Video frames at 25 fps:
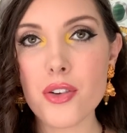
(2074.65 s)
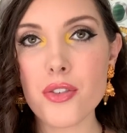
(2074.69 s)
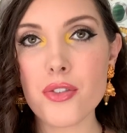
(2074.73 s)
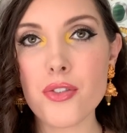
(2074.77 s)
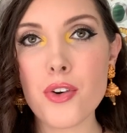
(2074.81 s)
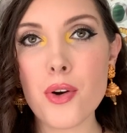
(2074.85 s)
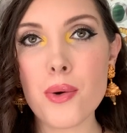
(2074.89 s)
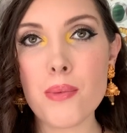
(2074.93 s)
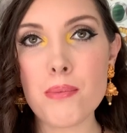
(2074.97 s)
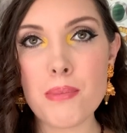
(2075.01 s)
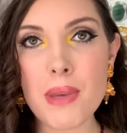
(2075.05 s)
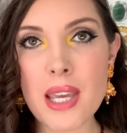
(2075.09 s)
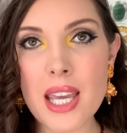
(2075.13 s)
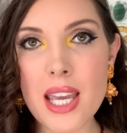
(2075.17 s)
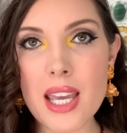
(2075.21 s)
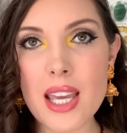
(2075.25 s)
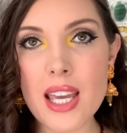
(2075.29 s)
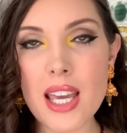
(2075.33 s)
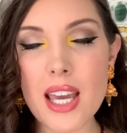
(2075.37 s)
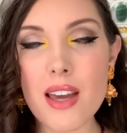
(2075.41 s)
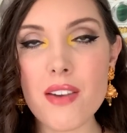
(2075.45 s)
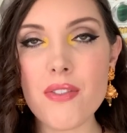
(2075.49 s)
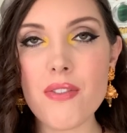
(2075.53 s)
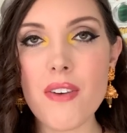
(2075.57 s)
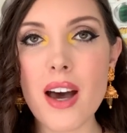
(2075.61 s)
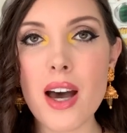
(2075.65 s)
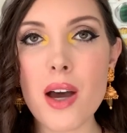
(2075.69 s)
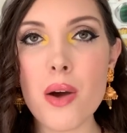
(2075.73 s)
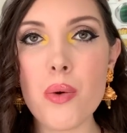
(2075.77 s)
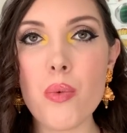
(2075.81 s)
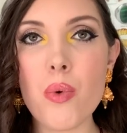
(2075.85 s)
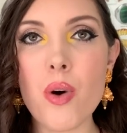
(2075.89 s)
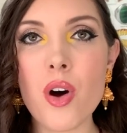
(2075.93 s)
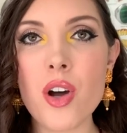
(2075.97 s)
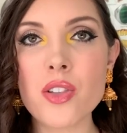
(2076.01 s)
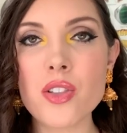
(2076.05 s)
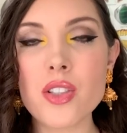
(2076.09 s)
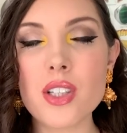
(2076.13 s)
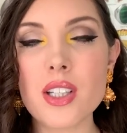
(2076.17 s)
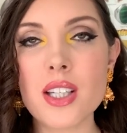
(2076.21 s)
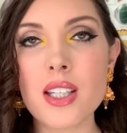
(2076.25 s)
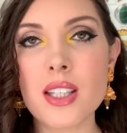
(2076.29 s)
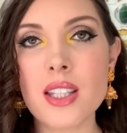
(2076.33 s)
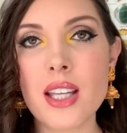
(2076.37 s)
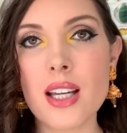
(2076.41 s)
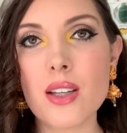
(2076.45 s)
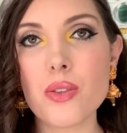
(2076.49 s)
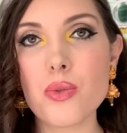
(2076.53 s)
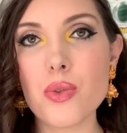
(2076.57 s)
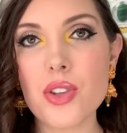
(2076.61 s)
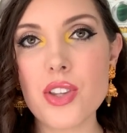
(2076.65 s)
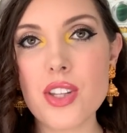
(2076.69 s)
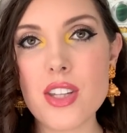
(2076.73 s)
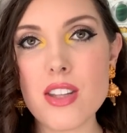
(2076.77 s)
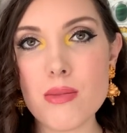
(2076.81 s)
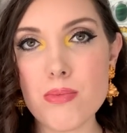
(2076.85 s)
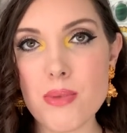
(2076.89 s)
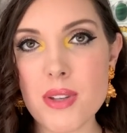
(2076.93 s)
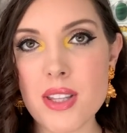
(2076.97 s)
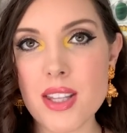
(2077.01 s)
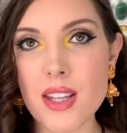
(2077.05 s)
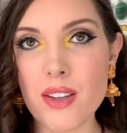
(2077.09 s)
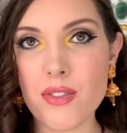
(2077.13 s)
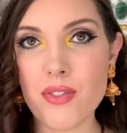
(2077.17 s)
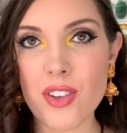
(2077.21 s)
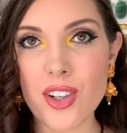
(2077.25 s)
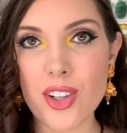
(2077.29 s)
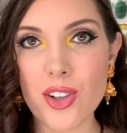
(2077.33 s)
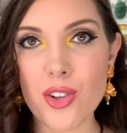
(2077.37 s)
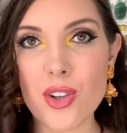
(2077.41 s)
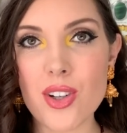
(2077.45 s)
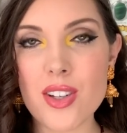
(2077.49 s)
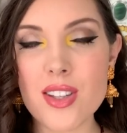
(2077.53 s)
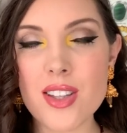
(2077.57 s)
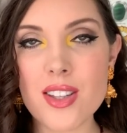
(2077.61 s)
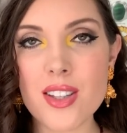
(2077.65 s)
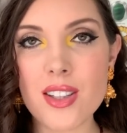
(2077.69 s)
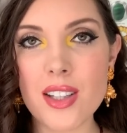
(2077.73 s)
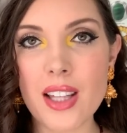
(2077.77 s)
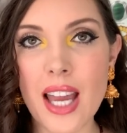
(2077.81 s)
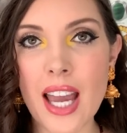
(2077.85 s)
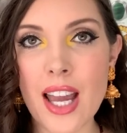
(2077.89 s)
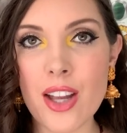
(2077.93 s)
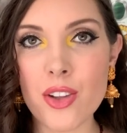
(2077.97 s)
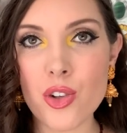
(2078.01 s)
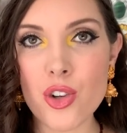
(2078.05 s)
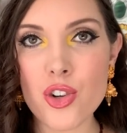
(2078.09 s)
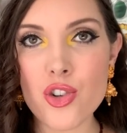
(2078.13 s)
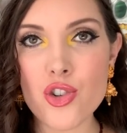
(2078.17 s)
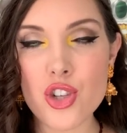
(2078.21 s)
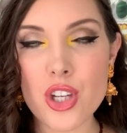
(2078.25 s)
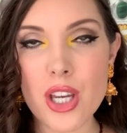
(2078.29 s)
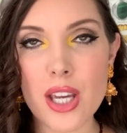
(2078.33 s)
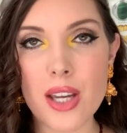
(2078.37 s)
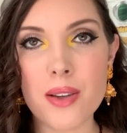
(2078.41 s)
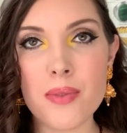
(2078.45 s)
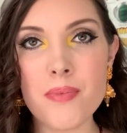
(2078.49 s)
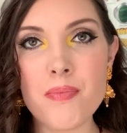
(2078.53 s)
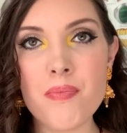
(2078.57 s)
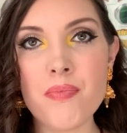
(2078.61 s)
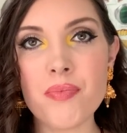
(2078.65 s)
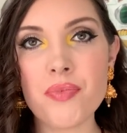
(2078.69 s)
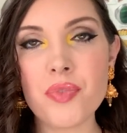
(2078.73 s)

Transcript: For me, if I want to connect with a specific crystal energy,